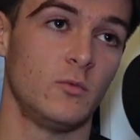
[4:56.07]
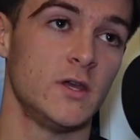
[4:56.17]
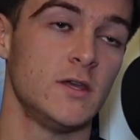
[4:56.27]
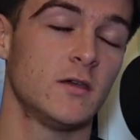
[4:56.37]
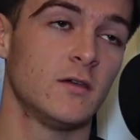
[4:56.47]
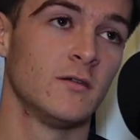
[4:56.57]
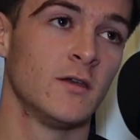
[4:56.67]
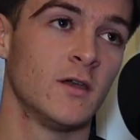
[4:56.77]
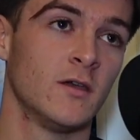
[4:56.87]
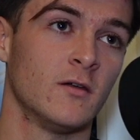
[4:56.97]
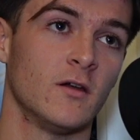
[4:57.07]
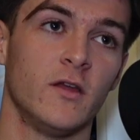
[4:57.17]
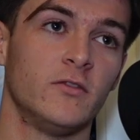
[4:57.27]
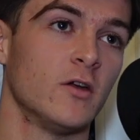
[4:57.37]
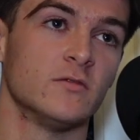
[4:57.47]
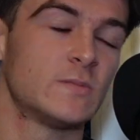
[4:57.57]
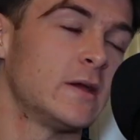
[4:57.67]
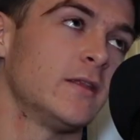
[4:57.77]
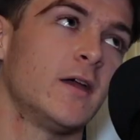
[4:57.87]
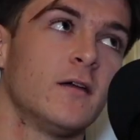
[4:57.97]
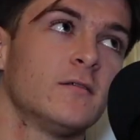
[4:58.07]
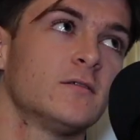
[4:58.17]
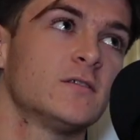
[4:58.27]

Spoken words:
week, and I don't spend that.